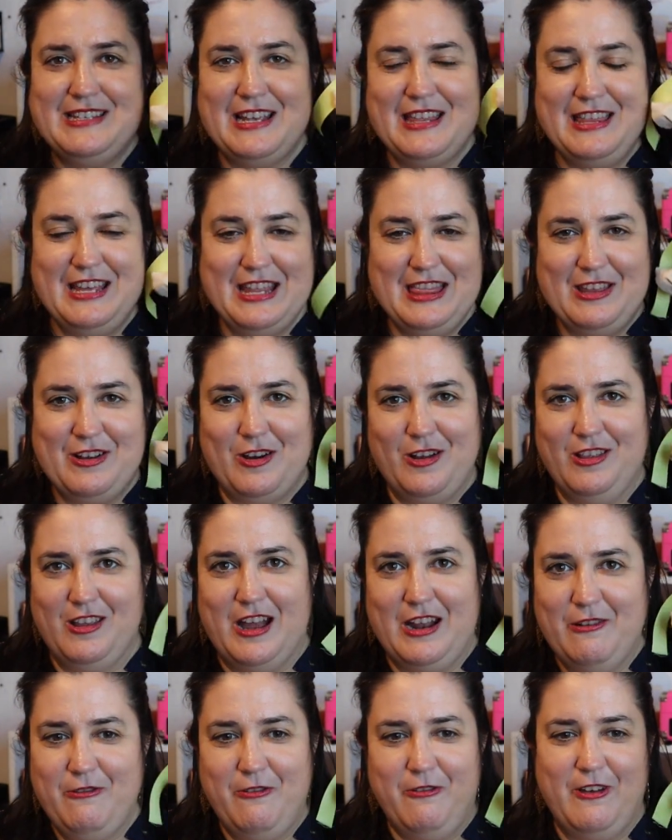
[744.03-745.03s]
I think they're a
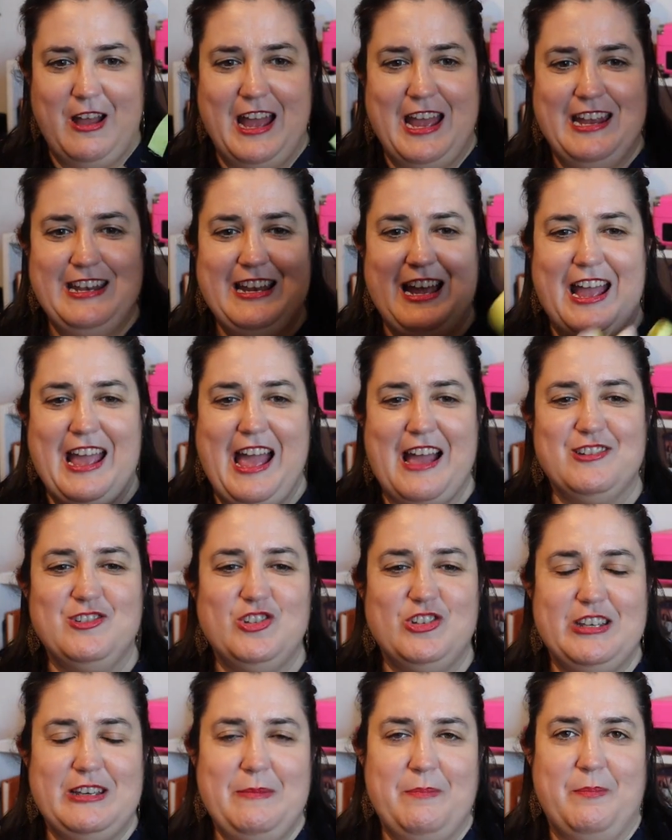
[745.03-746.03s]
lot of fun. I
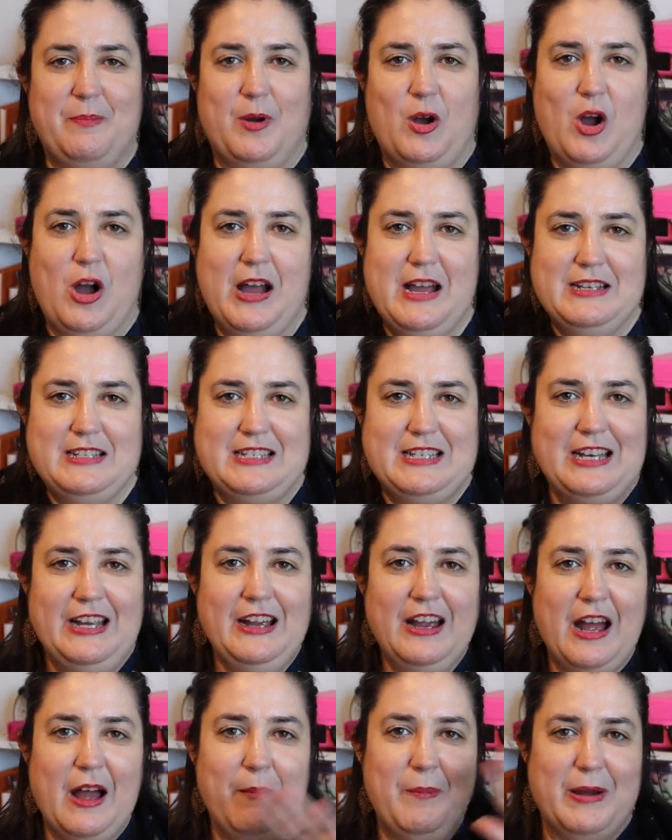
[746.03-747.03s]
actually bought
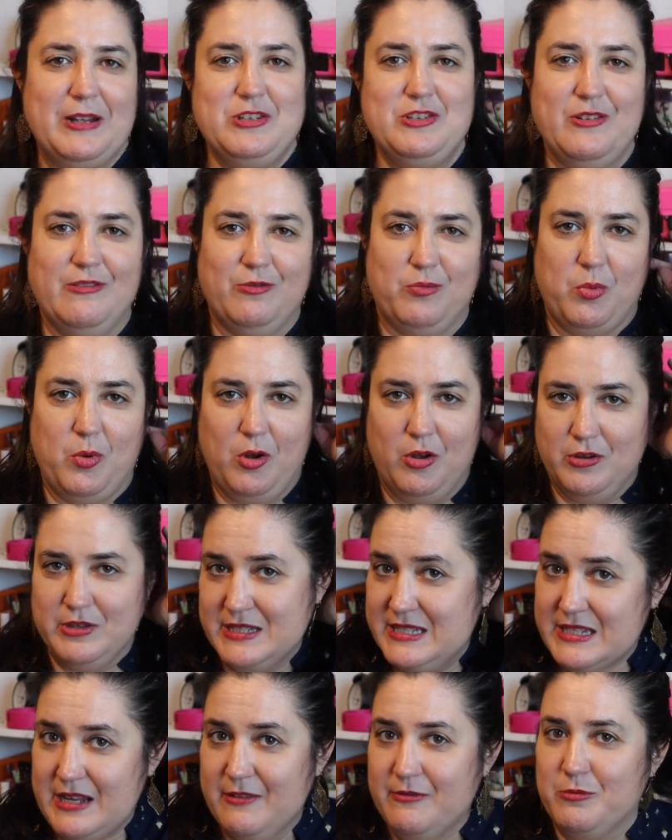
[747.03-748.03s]
a bunch of
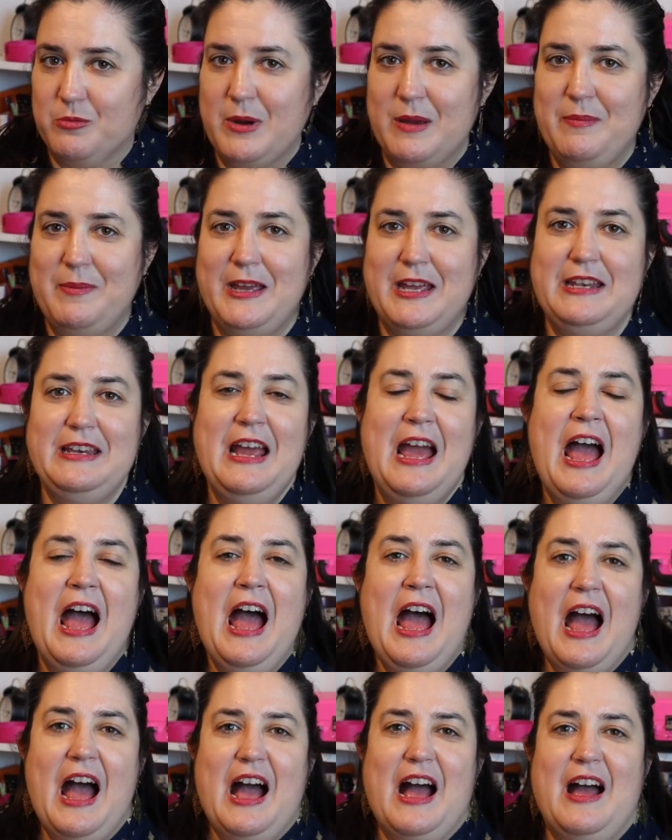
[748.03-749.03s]
rolls of ribbon
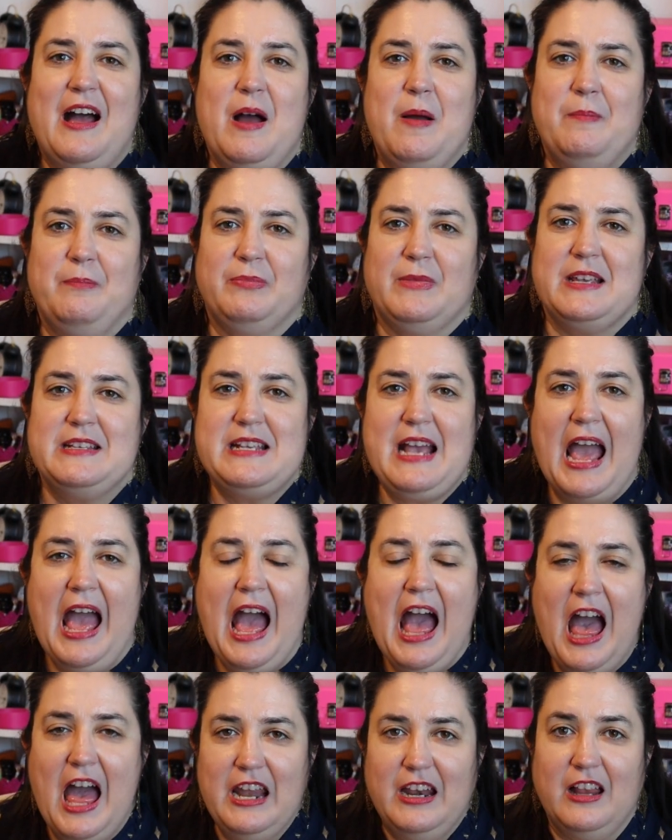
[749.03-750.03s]
because I
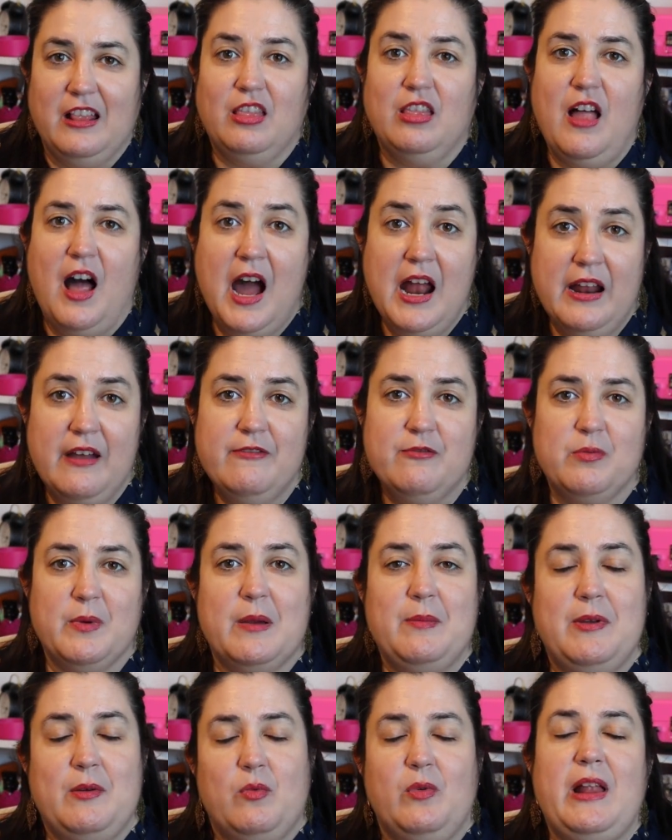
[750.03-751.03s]
had a lot of
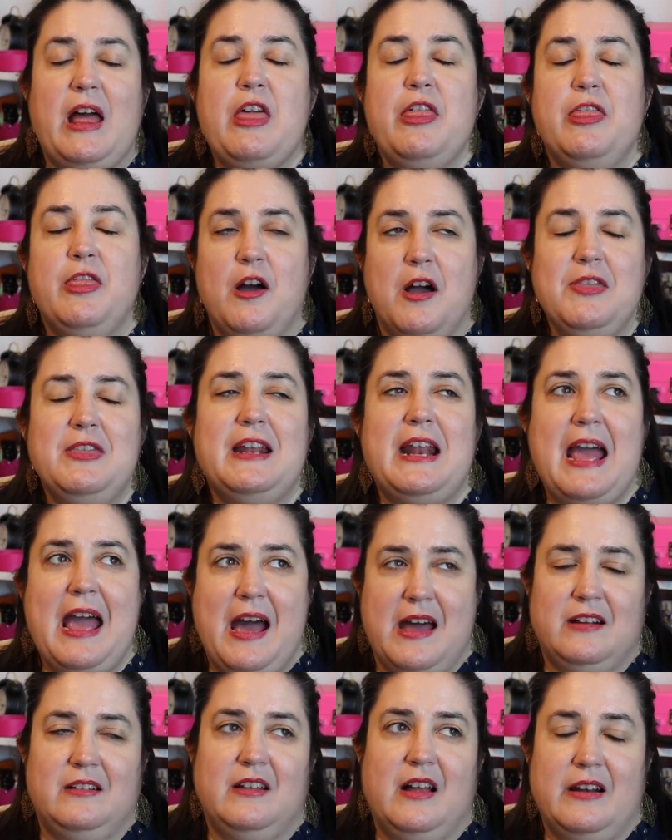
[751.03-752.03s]
ribbon. Well, I thought that I
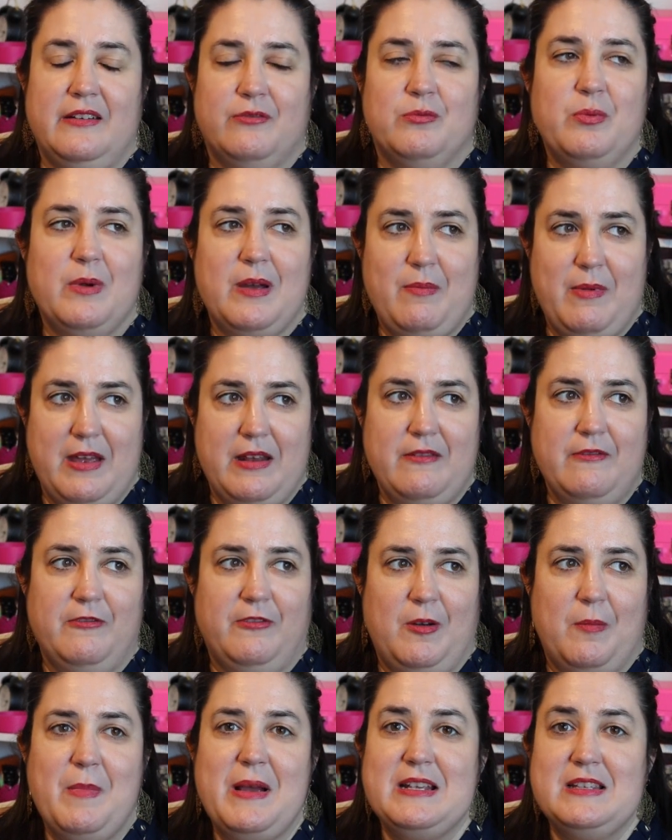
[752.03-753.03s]
had a lot of ribbon
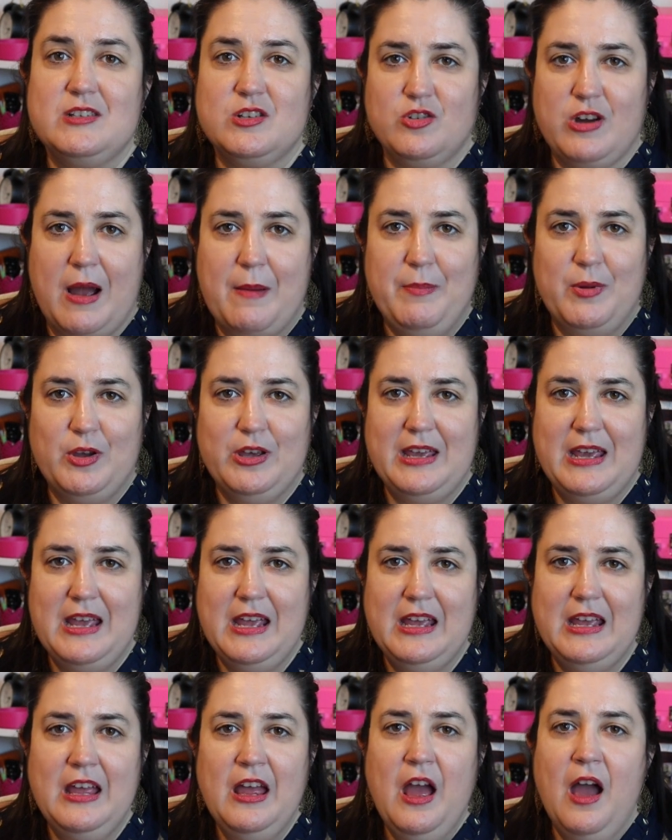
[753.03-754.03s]
from my
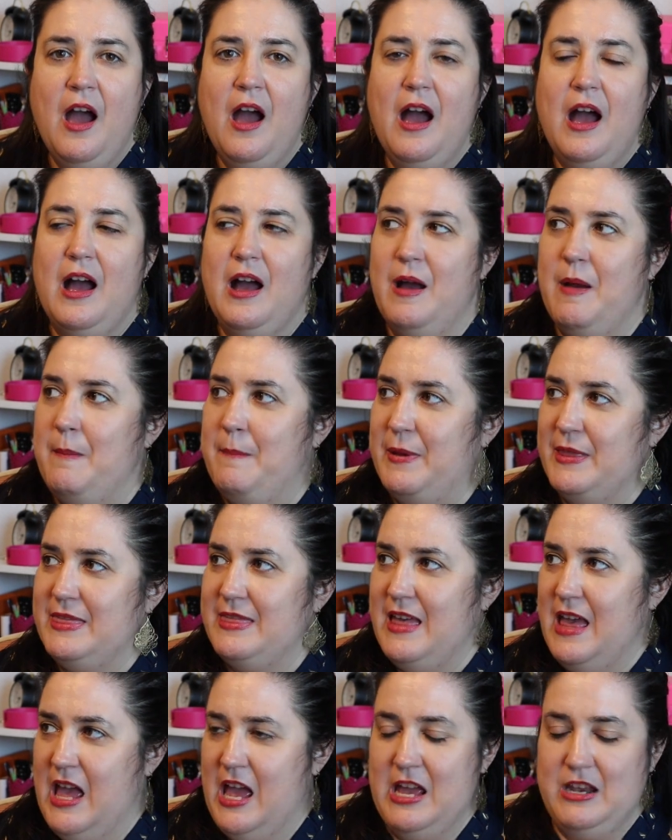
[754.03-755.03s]
scrapbooking, but
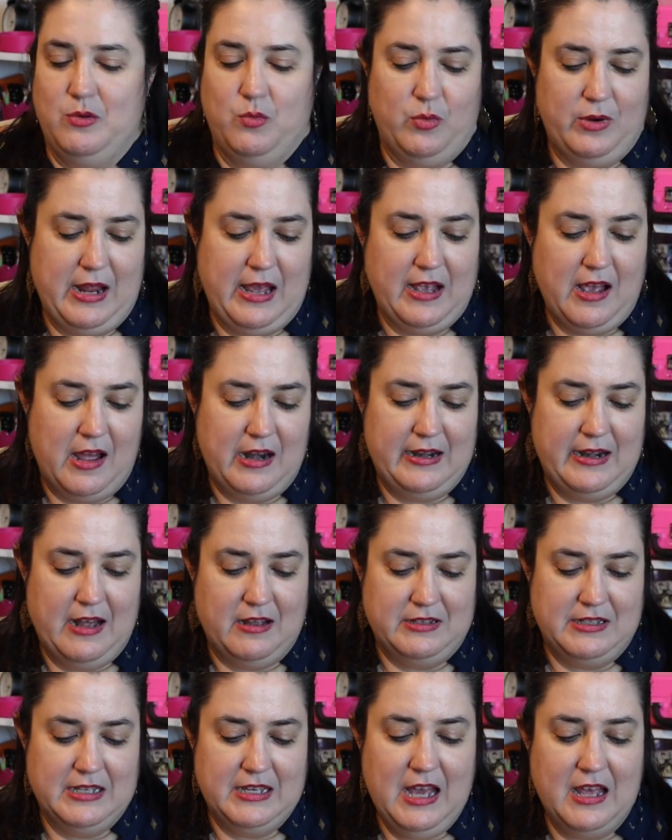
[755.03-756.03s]
then when I got it
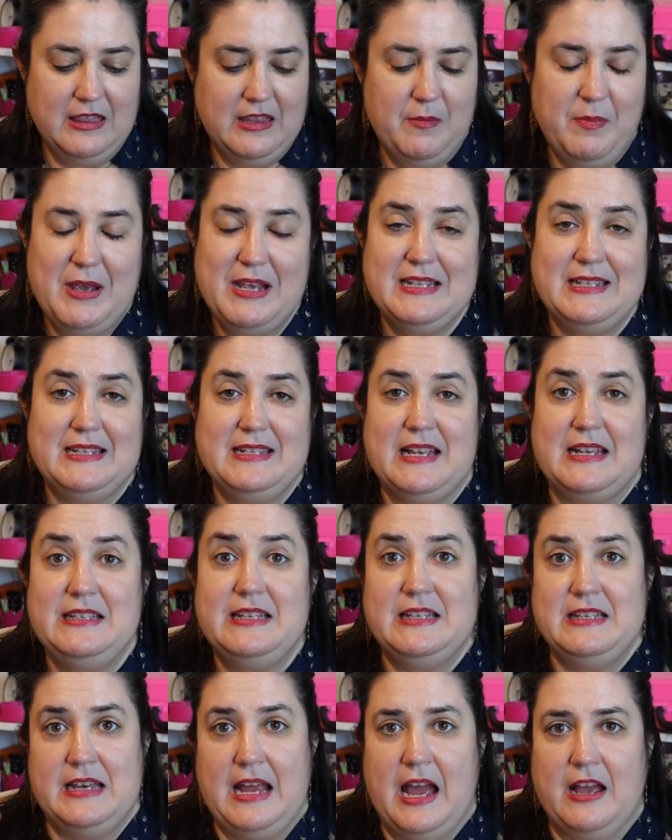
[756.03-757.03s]
out to cut the pieces, I
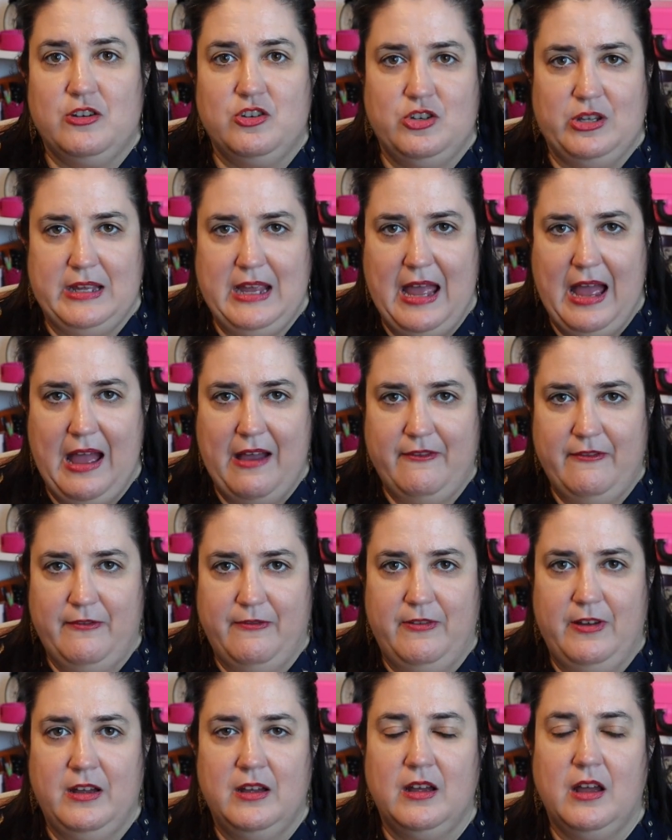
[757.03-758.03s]
didn't actually have
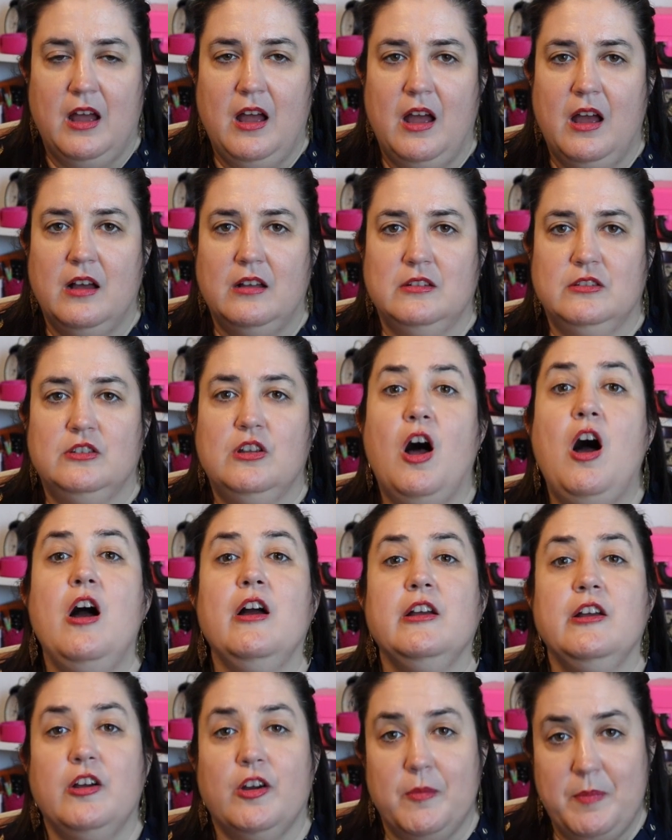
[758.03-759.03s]

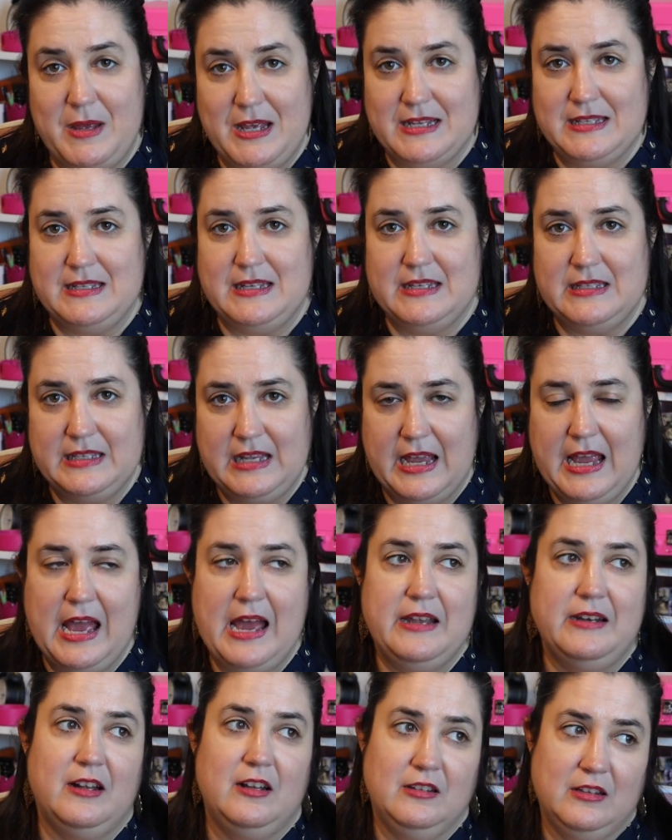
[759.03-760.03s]
longer pieces. I
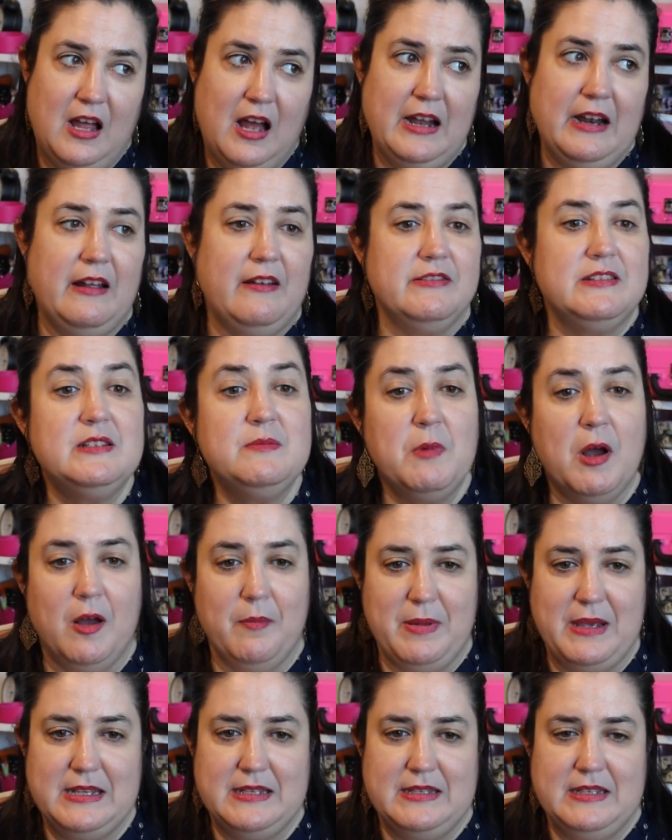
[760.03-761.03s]
had a lot of small
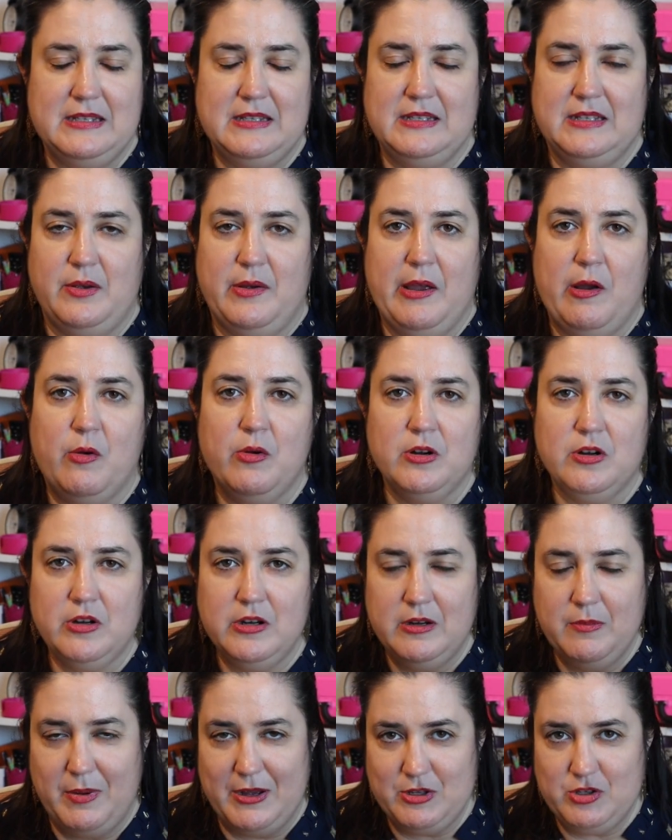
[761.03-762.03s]
pieces. So I
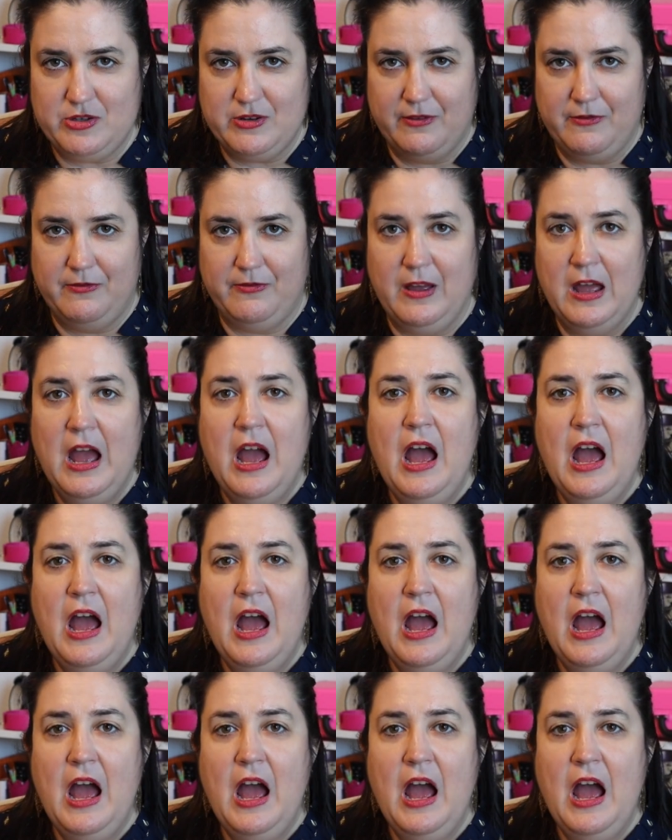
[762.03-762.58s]
ordered a bunch of